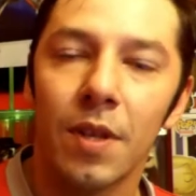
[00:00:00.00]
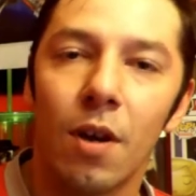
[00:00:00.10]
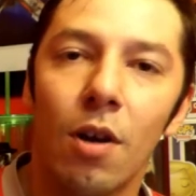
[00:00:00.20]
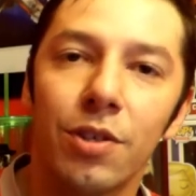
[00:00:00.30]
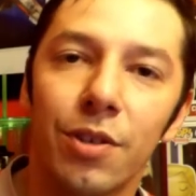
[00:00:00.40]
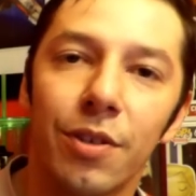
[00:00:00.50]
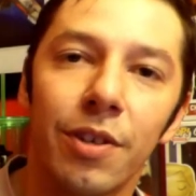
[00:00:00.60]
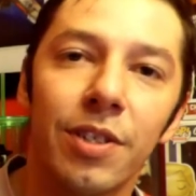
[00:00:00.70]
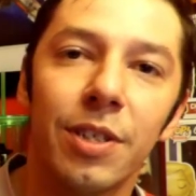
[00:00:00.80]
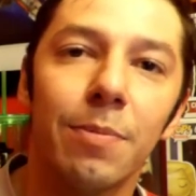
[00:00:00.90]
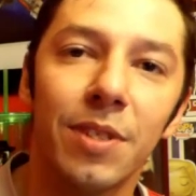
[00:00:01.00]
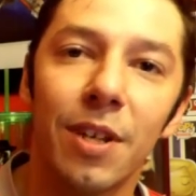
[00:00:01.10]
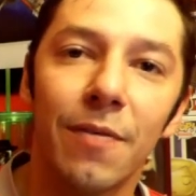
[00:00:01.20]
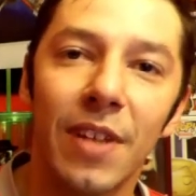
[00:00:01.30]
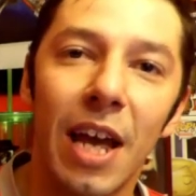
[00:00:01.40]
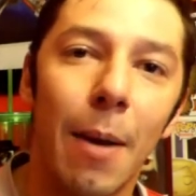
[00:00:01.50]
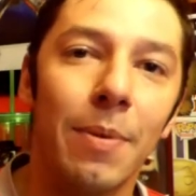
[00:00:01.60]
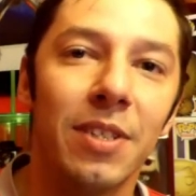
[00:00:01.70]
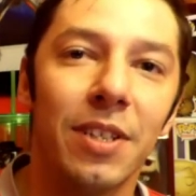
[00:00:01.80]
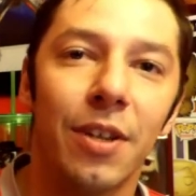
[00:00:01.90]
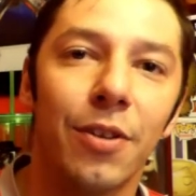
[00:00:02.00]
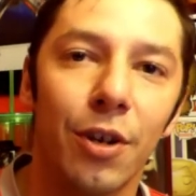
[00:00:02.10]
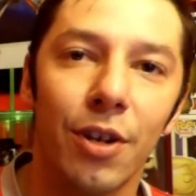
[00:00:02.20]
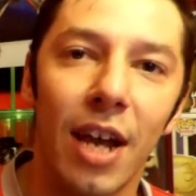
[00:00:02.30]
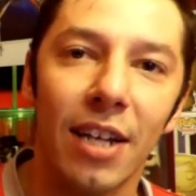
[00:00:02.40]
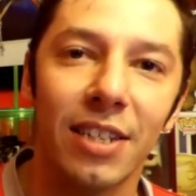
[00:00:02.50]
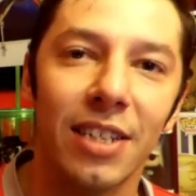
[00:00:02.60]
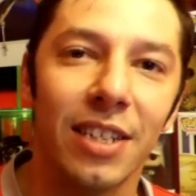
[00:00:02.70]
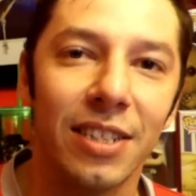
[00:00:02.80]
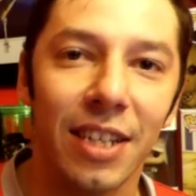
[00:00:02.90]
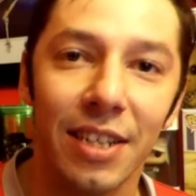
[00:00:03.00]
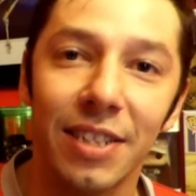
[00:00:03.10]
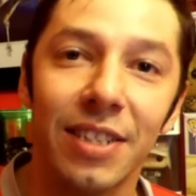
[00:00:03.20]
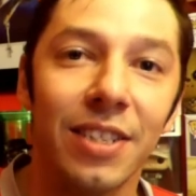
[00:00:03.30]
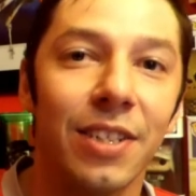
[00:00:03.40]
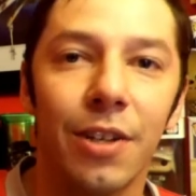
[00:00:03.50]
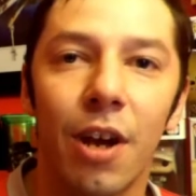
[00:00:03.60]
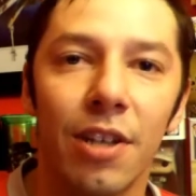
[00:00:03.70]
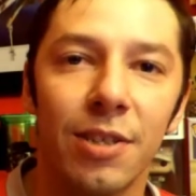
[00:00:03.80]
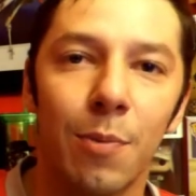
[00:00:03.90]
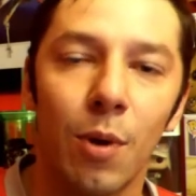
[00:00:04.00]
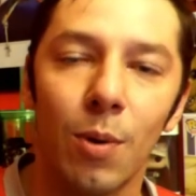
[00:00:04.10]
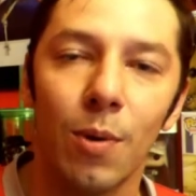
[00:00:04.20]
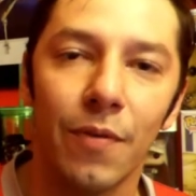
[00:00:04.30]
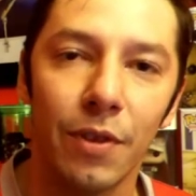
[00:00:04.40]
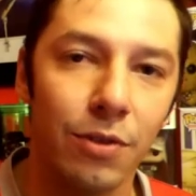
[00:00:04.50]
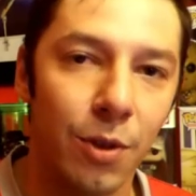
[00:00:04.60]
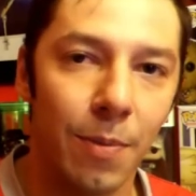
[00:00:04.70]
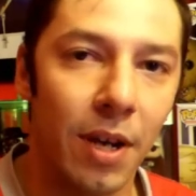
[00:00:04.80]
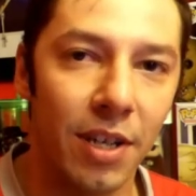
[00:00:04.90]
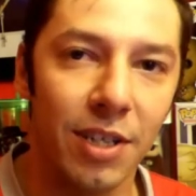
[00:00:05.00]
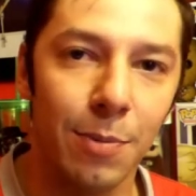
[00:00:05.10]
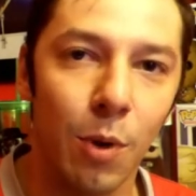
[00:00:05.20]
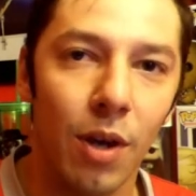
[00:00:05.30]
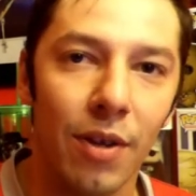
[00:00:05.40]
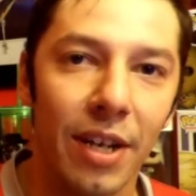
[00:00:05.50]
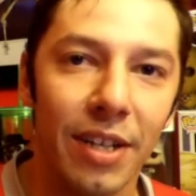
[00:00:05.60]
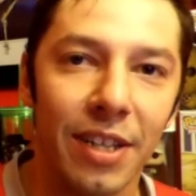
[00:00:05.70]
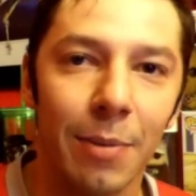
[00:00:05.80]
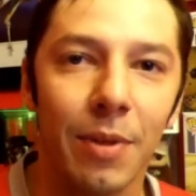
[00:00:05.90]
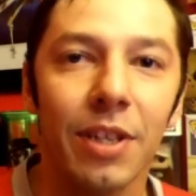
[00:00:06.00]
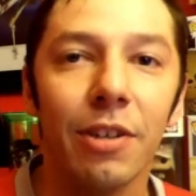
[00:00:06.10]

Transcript: Also, there is some stuff that happens in the third act. As I said, this is a non spoiler review, so I'm not going to spoil anything, but